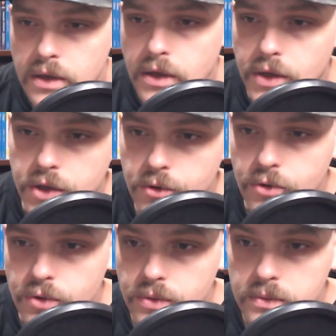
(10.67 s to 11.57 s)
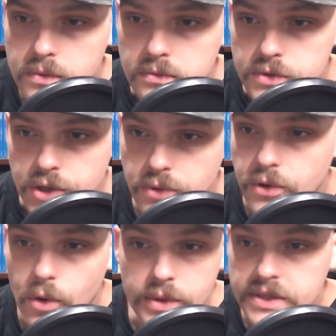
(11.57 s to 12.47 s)
You don't
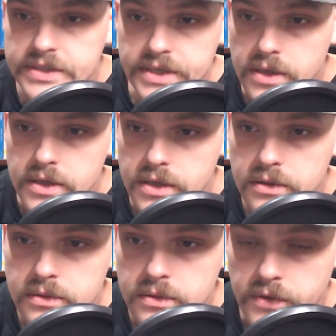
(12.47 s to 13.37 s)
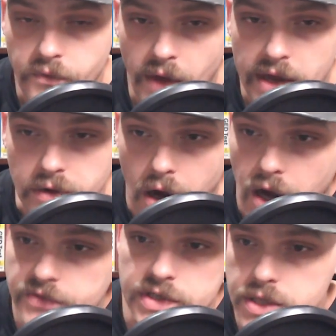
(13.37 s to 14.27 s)
always see, in fact,
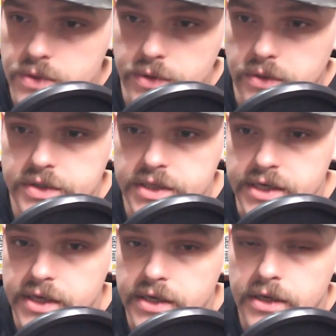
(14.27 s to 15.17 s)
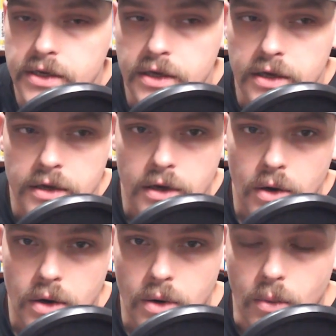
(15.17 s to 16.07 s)
often you don't see,
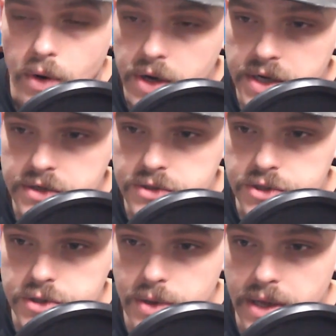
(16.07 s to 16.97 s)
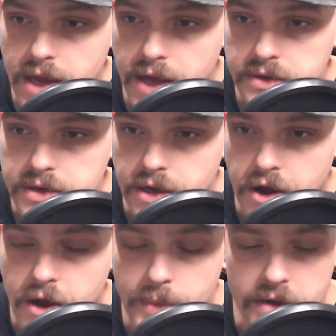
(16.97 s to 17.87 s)
what it is you're shooting at in a
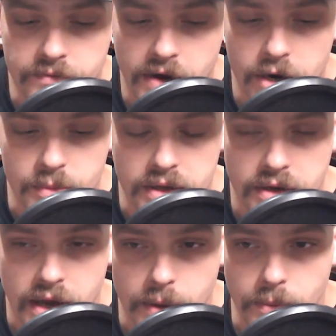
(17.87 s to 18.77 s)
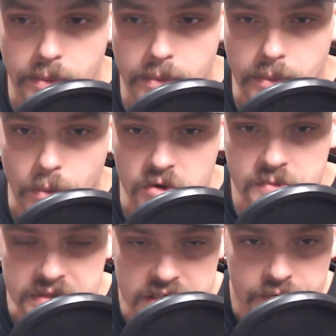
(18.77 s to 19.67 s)
combat environment. And more
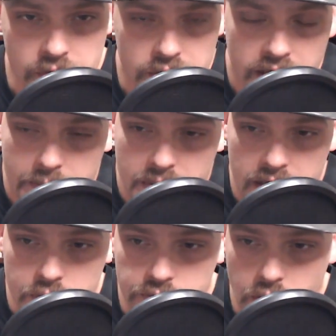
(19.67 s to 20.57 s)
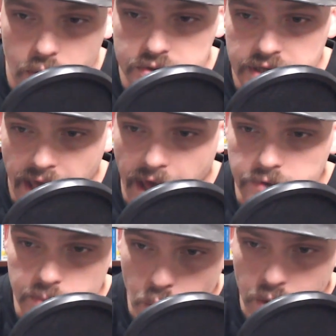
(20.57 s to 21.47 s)
specifically, I mean, you don't have
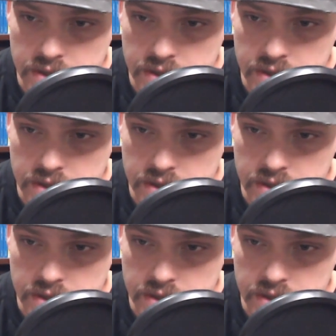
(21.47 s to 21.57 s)
a point